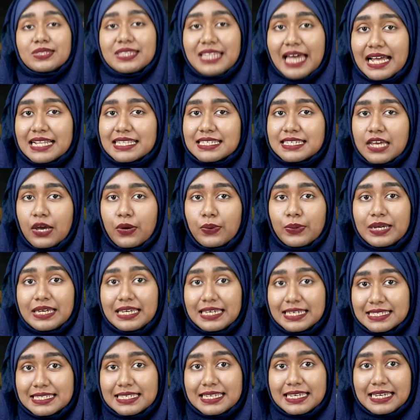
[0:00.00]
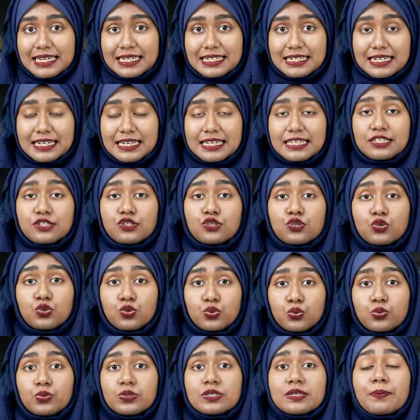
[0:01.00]
that's how easy it is to
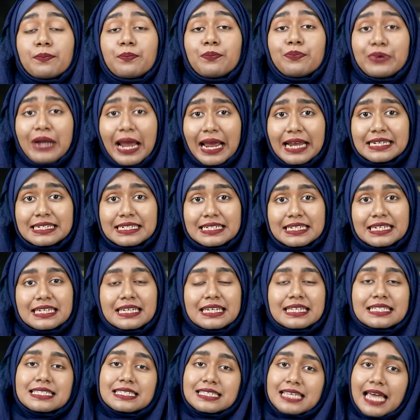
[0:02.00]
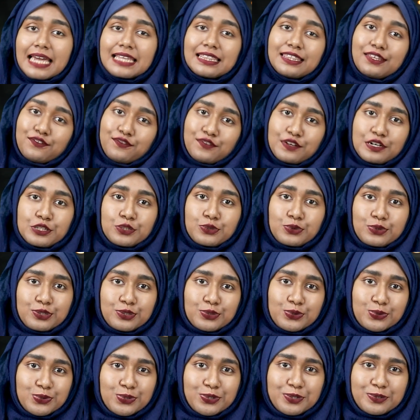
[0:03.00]
do some branding inside the virtual
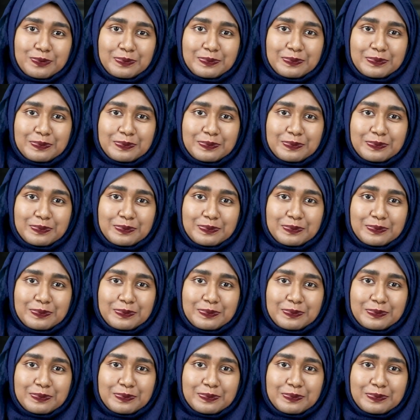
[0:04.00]
tour.